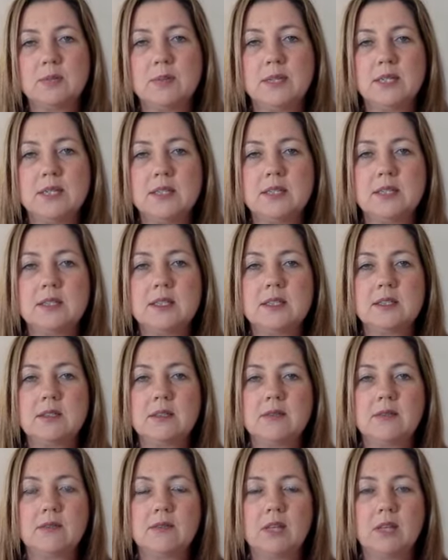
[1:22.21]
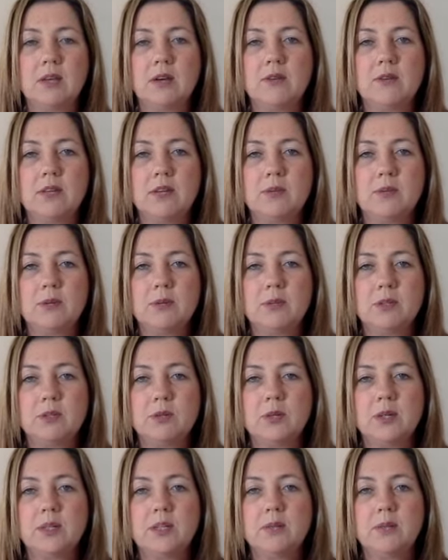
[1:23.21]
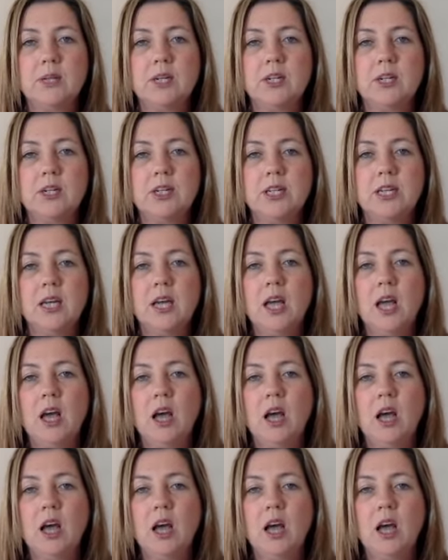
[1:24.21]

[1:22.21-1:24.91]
pieces of that repertoire that we're learning